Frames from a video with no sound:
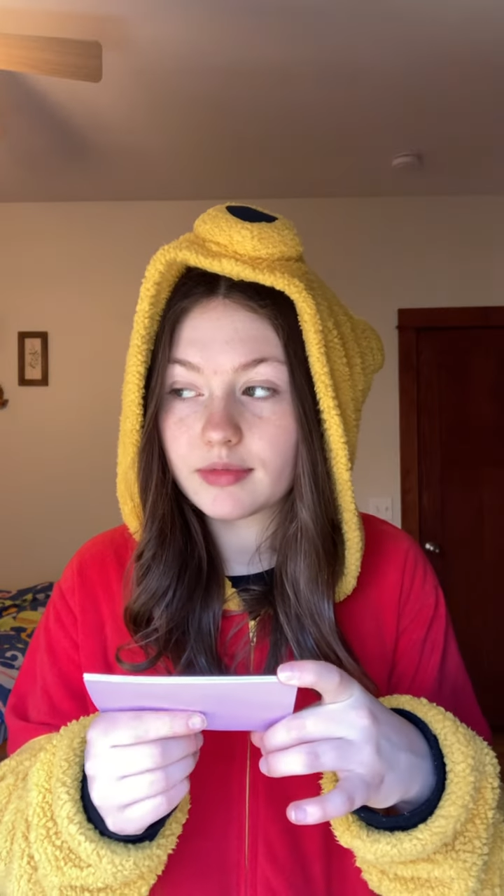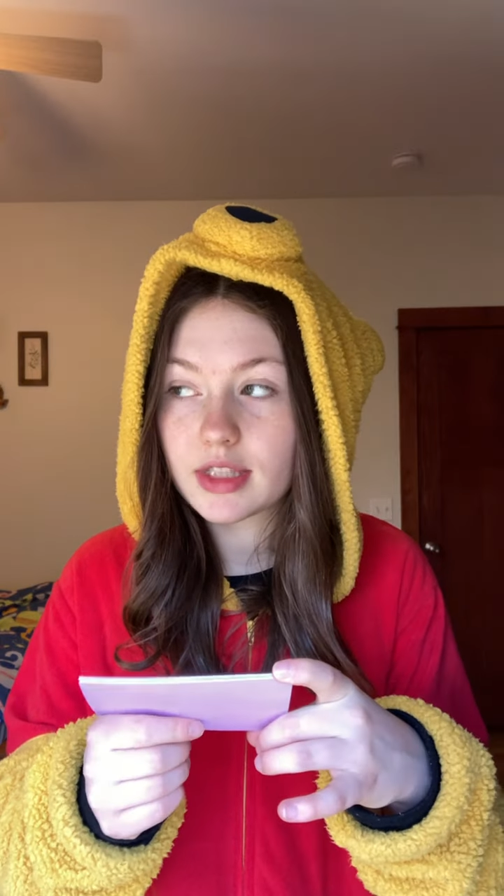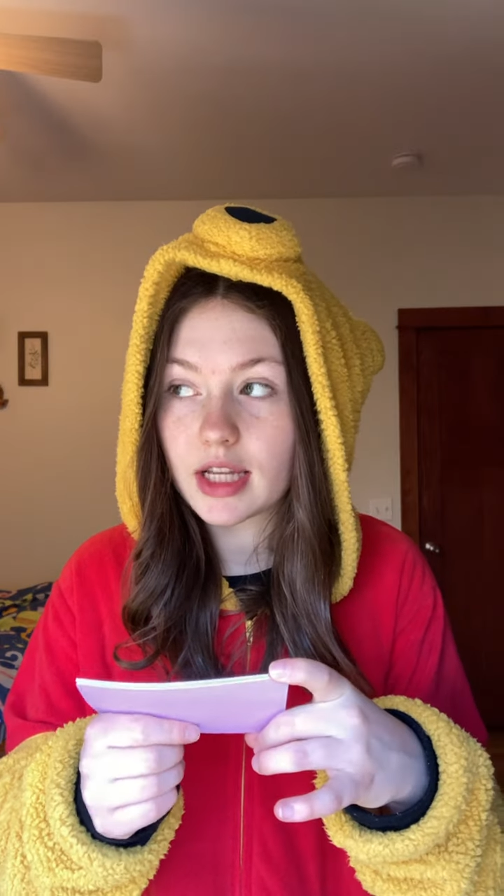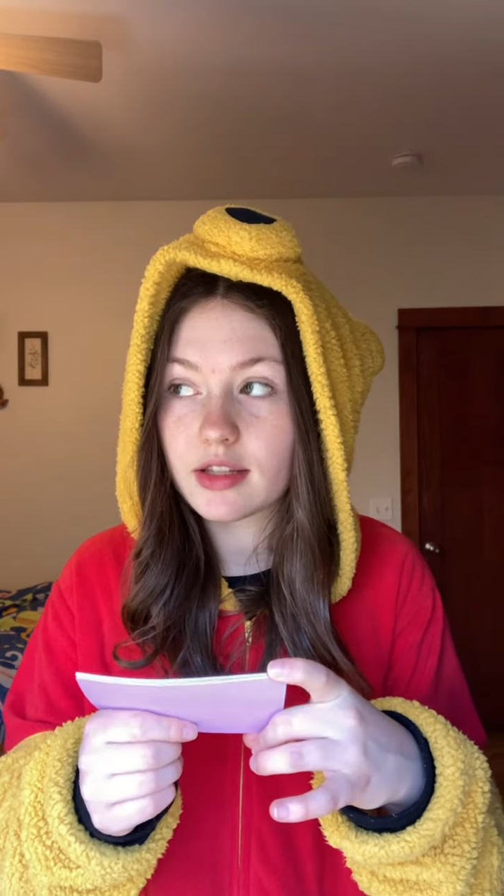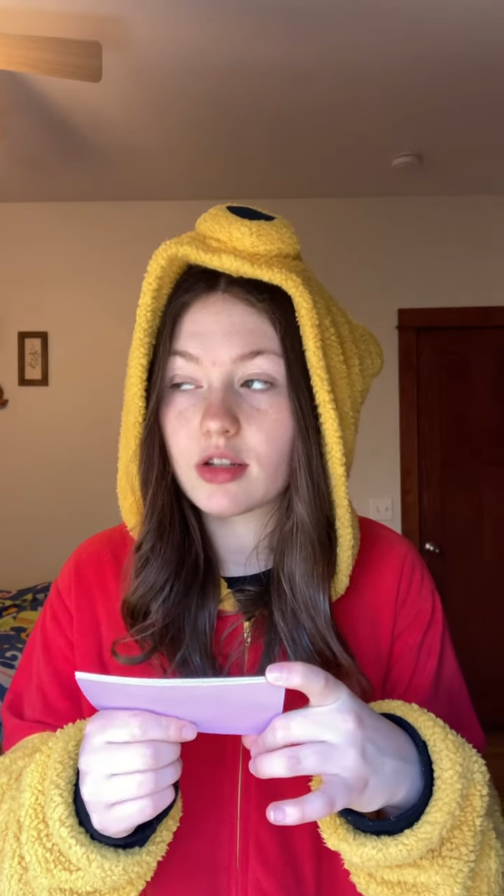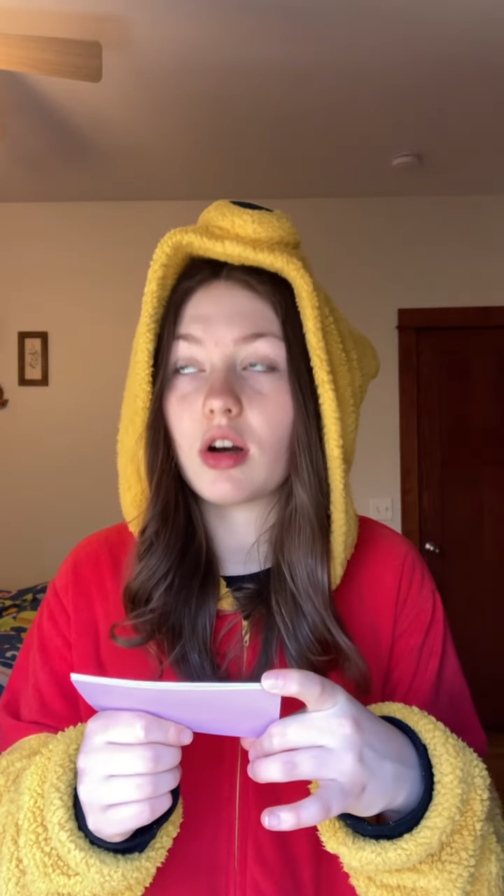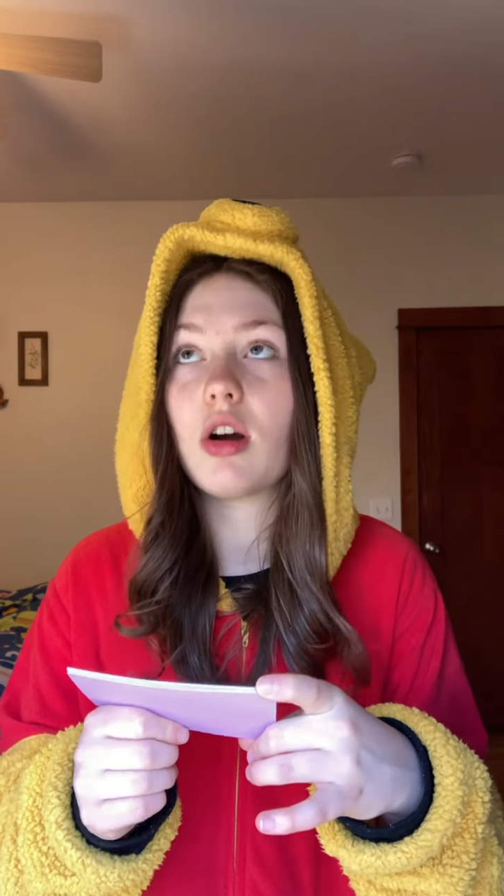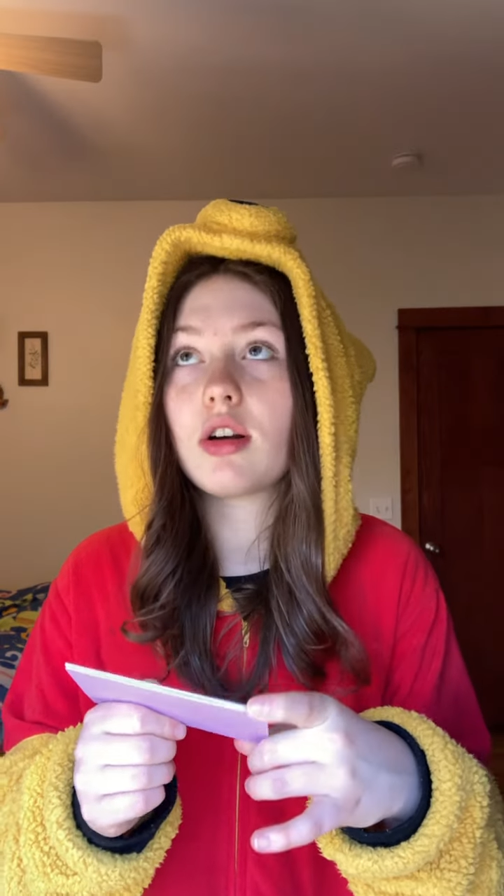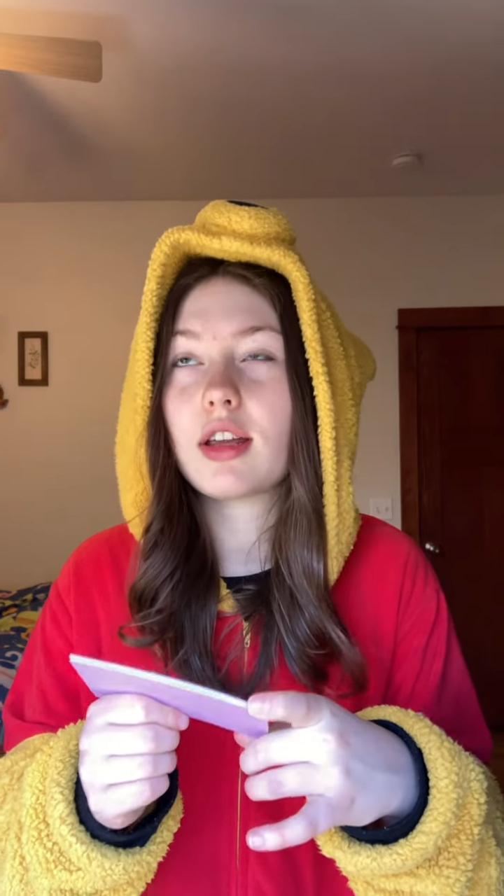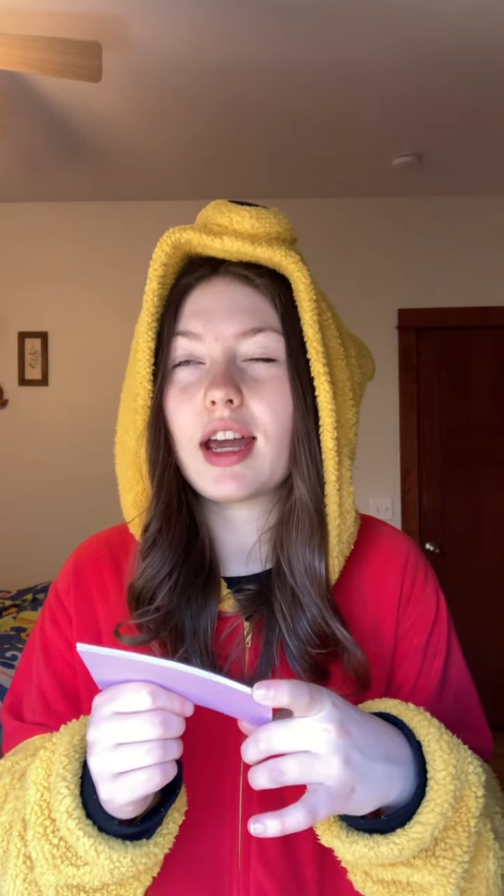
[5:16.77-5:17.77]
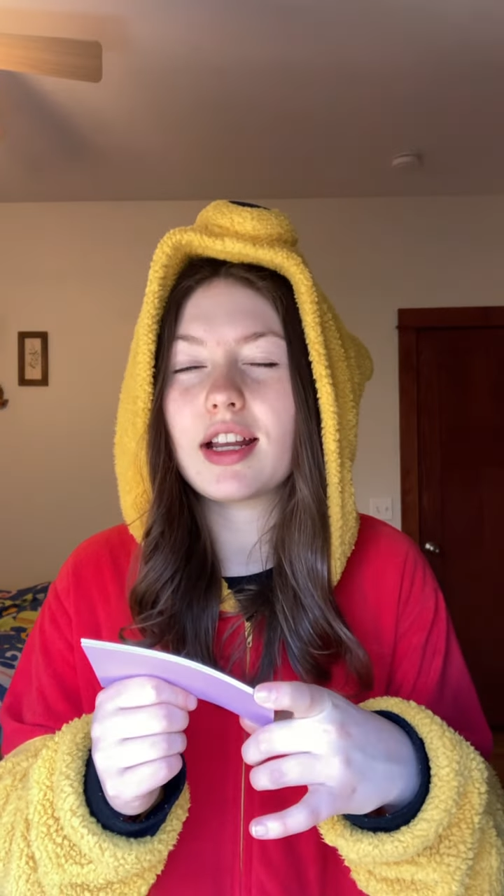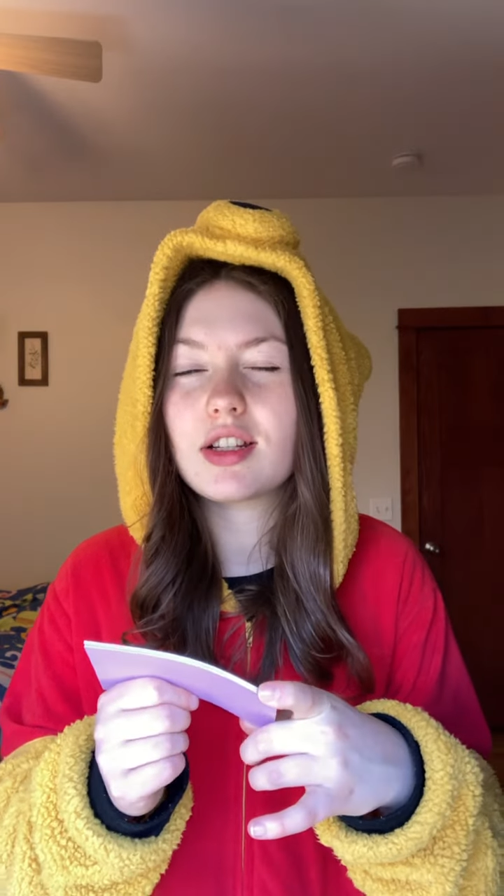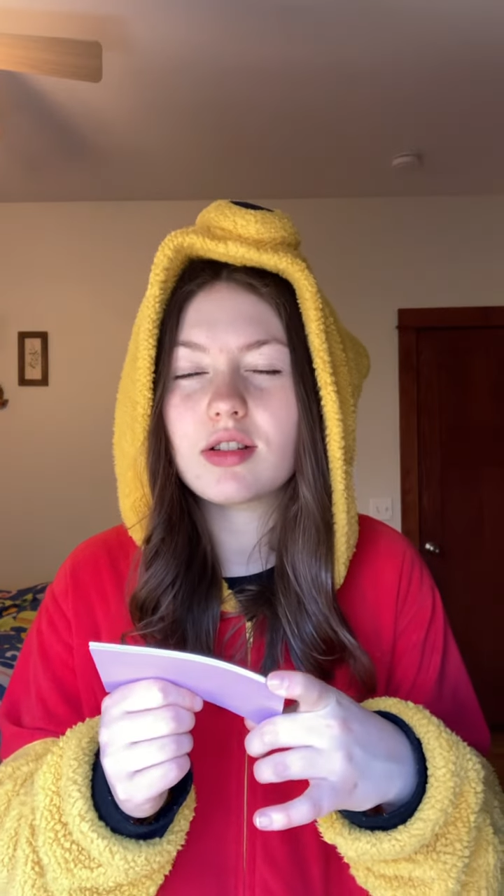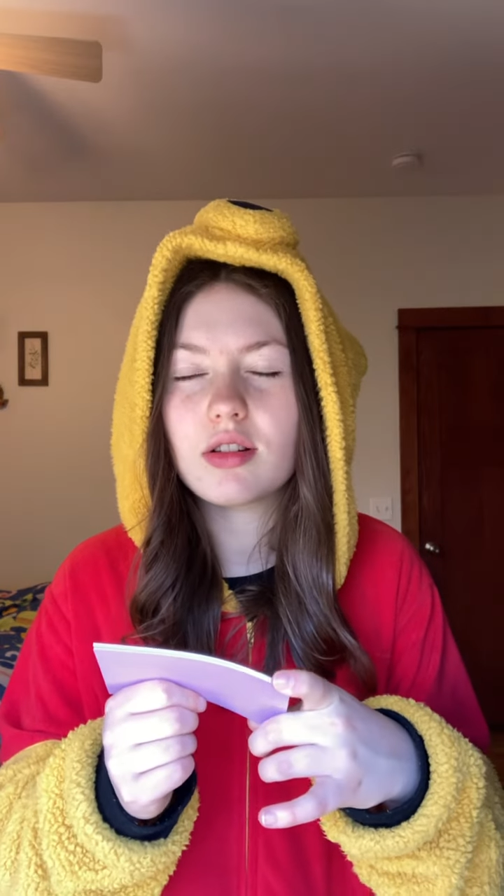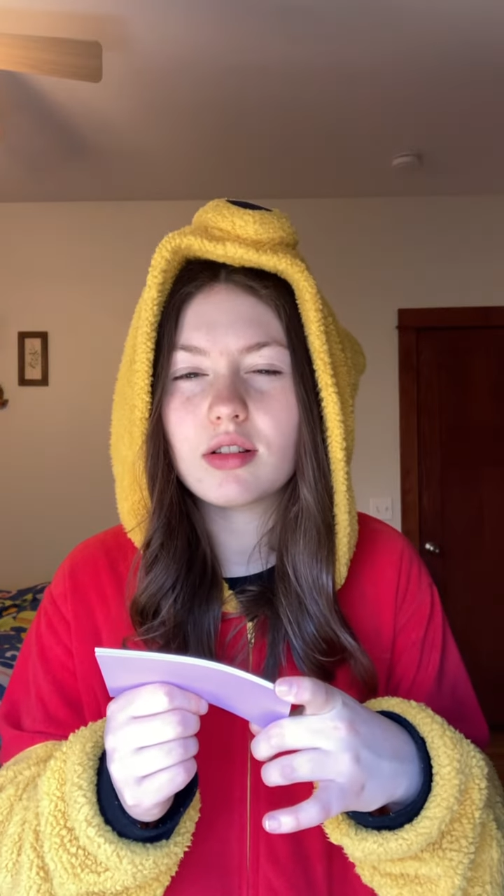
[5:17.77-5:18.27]
things that are hard to
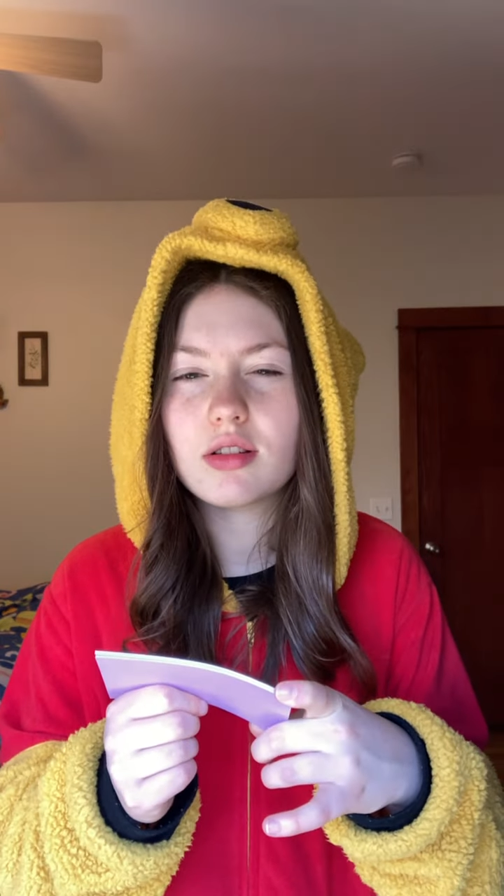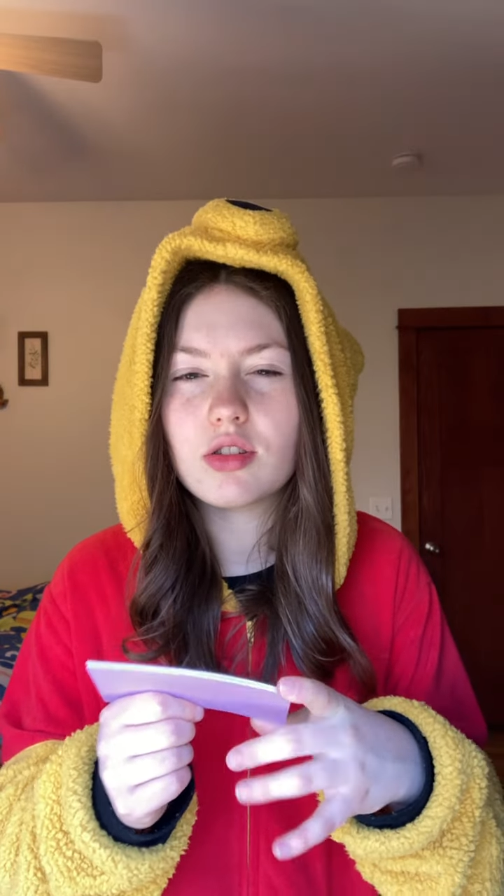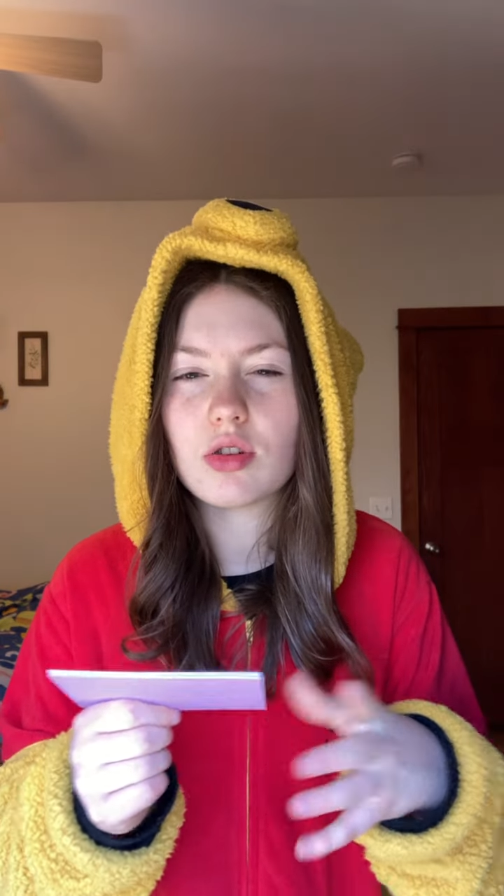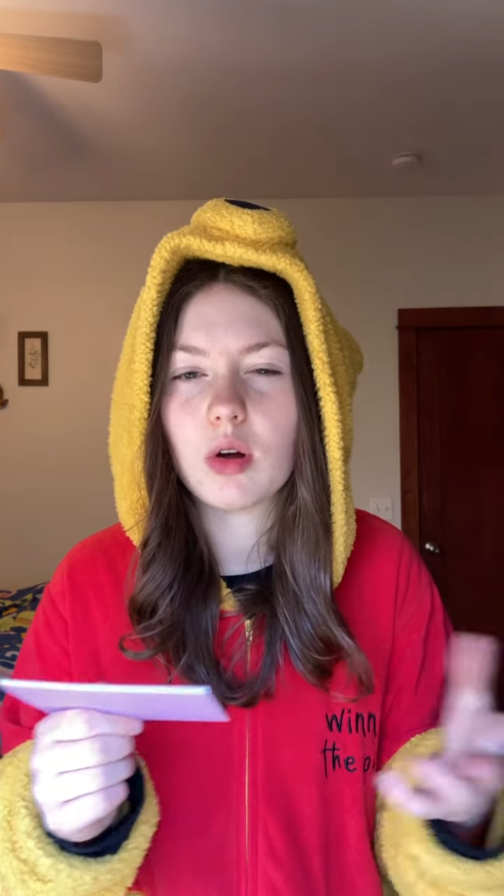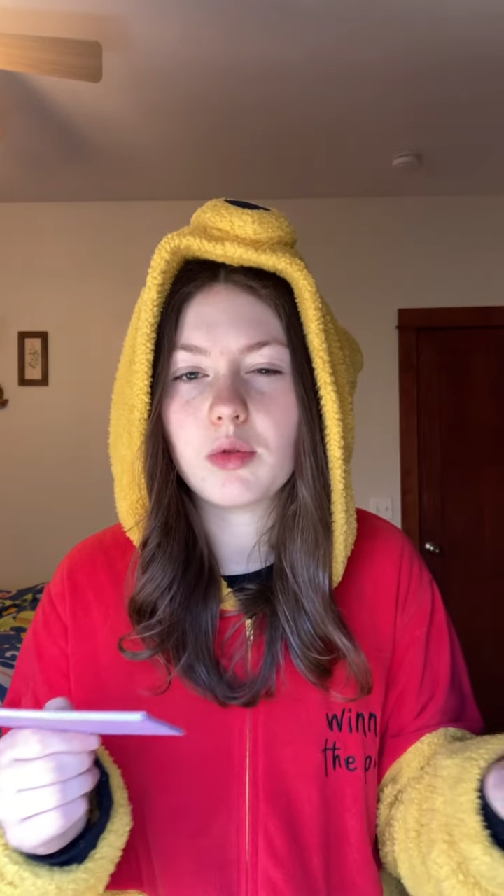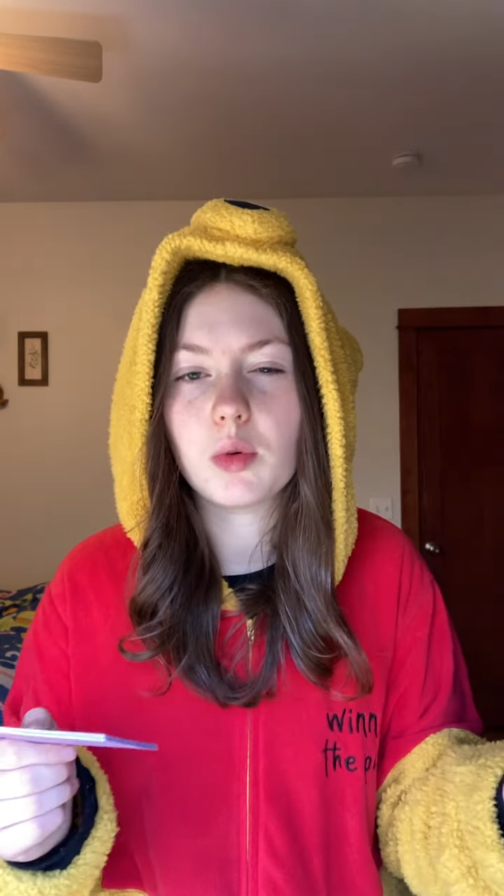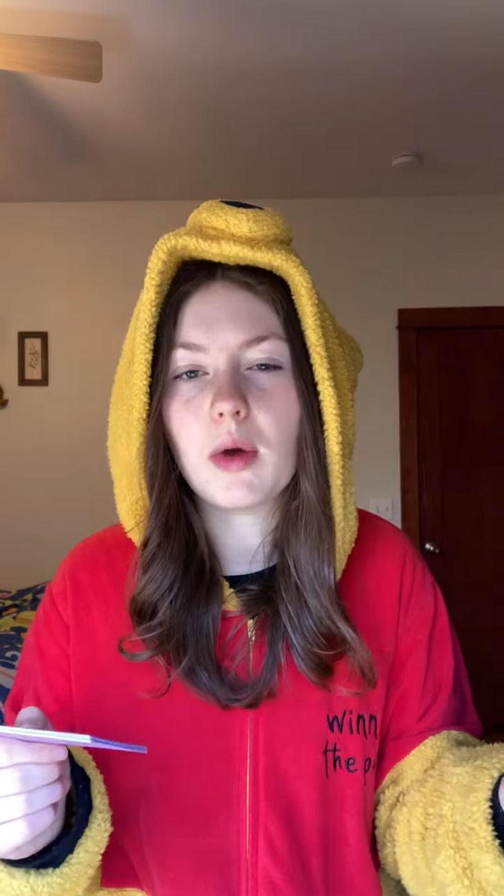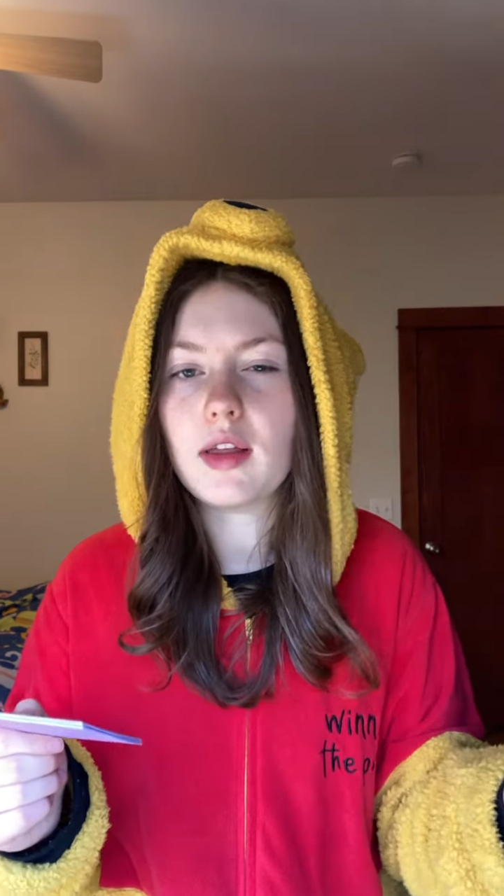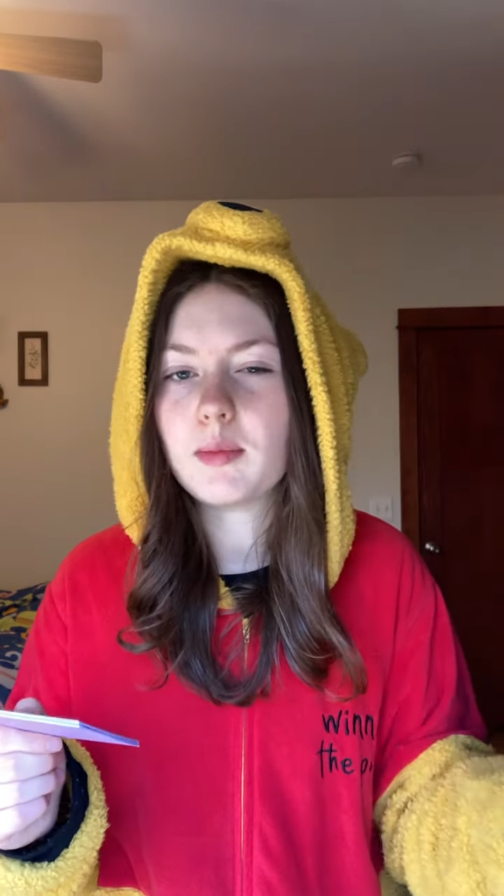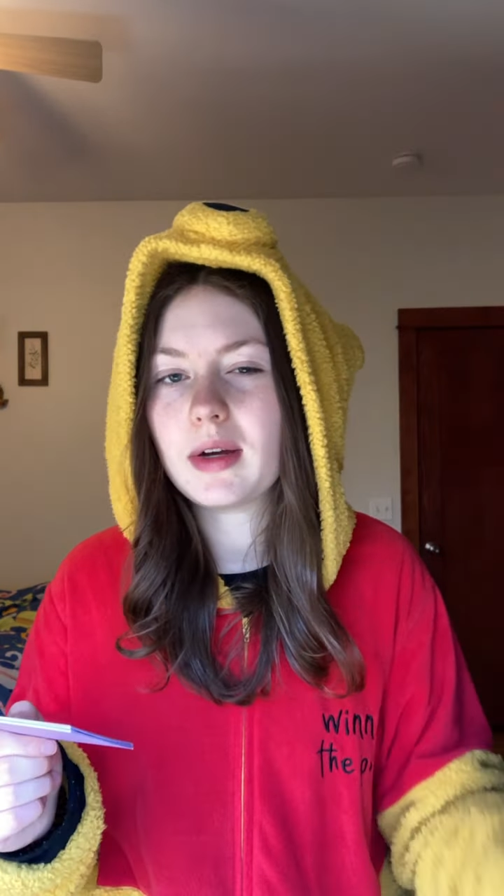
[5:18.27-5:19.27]
catch to show off your wealth,